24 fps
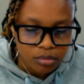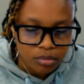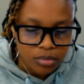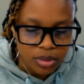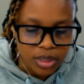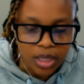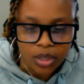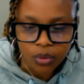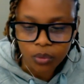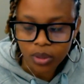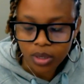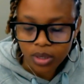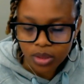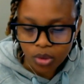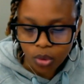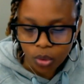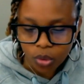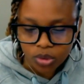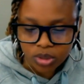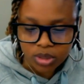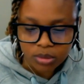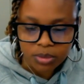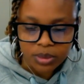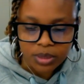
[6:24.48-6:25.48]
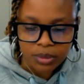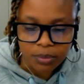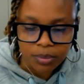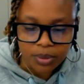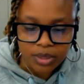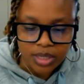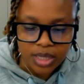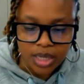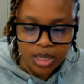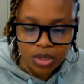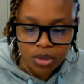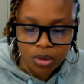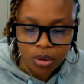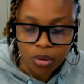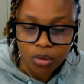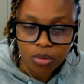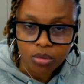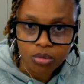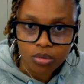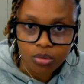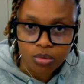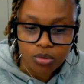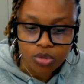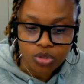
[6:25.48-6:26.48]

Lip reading: Then one of the older people said, oh,